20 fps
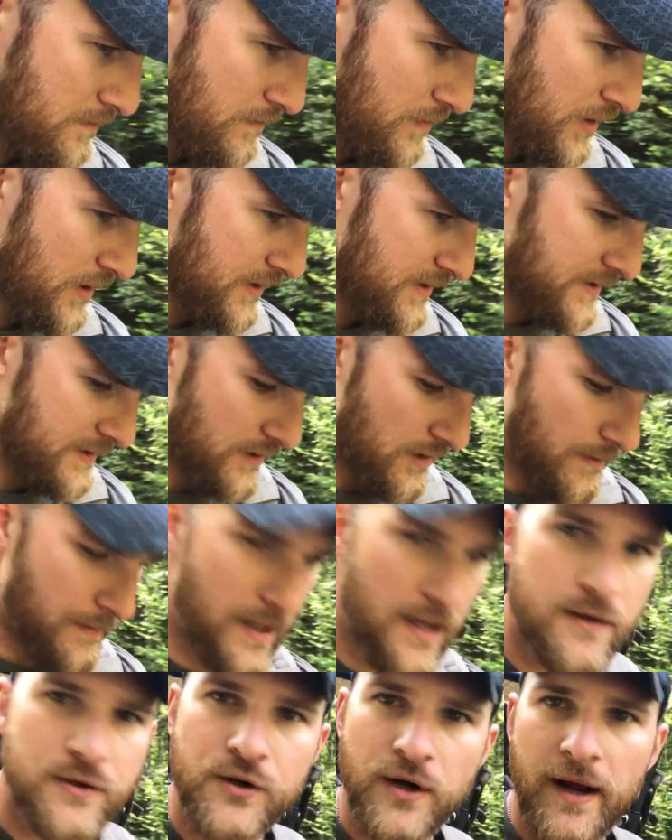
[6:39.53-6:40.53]
But it's a
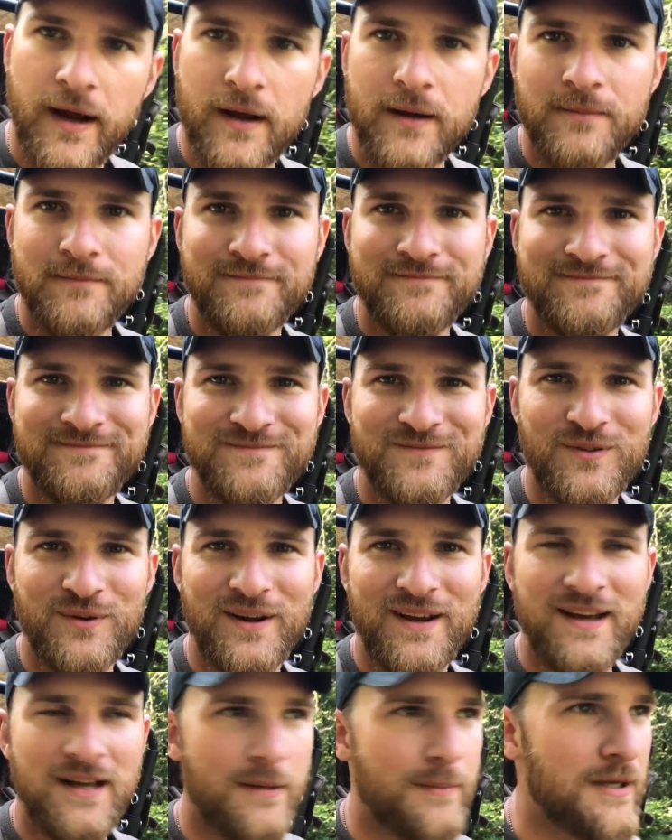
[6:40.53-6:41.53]
bear track.
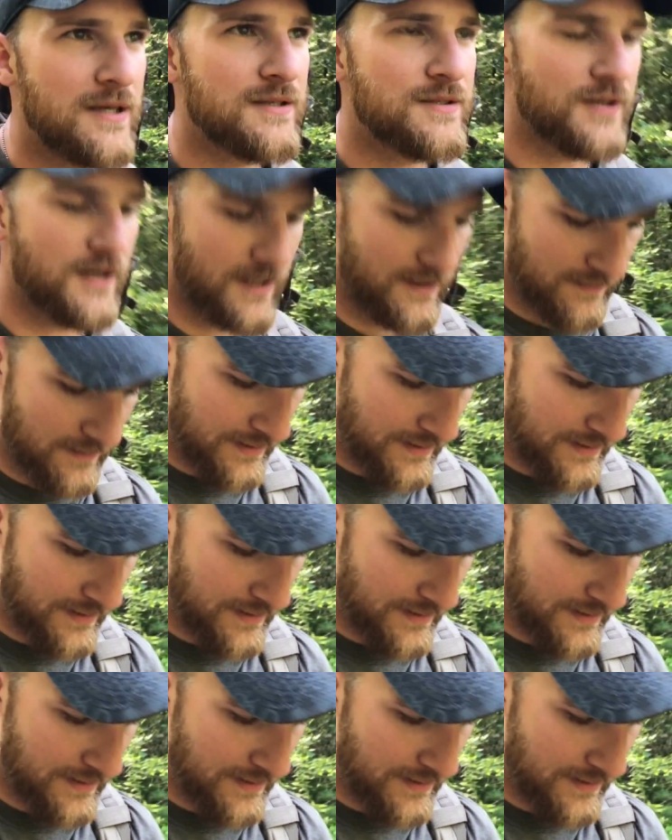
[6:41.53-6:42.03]
We got a bear track